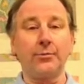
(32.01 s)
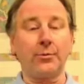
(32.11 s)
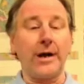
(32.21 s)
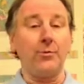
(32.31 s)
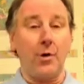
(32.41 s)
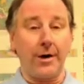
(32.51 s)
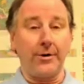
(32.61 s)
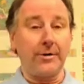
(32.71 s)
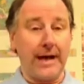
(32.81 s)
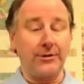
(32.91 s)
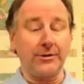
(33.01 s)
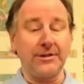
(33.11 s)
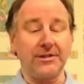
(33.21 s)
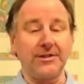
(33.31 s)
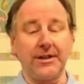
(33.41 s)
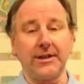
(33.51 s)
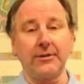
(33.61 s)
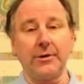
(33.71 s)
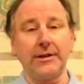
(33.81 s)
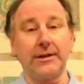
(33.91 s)
Rainwater naturally is acidic,
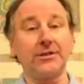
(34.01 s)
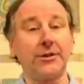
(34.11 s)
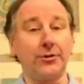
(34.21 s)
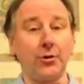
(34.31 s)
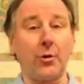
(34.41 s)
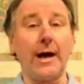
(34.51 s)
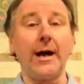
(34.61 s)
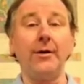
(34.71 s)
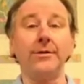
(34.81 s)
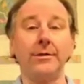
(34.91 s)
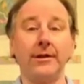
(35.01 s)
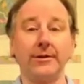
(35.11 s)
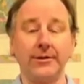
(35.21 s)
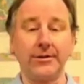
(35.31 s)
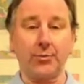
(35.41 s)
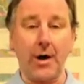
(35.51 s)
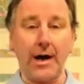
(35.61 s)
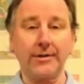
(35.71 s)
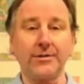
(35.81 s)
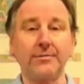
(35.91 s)
and when it gets underground into these
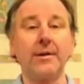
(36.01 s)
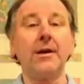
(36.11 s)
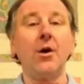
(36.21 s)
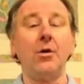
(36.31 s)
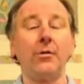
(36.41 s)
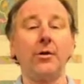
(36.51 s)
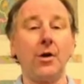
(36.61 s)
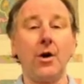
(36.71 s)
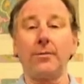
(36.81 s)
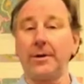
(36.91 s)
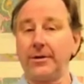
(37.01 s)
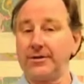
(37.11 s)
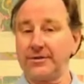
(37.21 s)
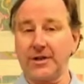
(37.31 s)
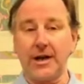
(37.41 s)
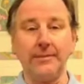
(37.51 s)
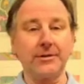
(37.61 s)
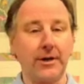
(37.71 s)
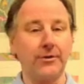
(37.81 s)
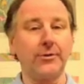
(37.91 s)
rocks, over long periods of time,
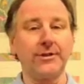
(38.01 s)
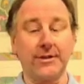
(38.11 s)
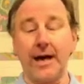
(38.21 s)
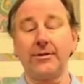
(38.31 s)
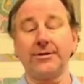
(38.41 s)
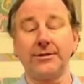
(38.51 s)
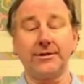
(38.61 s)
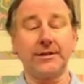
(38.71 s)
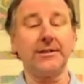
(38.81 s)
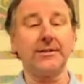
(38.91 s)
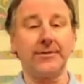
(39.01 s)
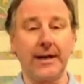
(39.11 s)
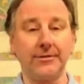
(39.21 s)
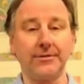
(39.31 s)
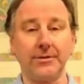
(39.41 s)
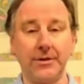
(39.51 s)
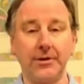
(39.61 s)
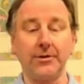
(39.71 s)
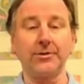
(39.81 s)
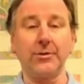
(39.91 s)
hundreds, thousands, tens of thousands of
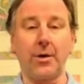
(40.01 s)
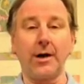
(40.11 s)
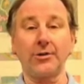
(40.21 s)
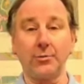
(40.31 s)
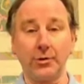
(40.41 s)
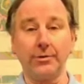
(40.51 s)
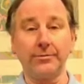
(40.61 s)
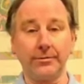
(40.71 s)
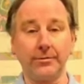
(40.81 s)
years, the rocks will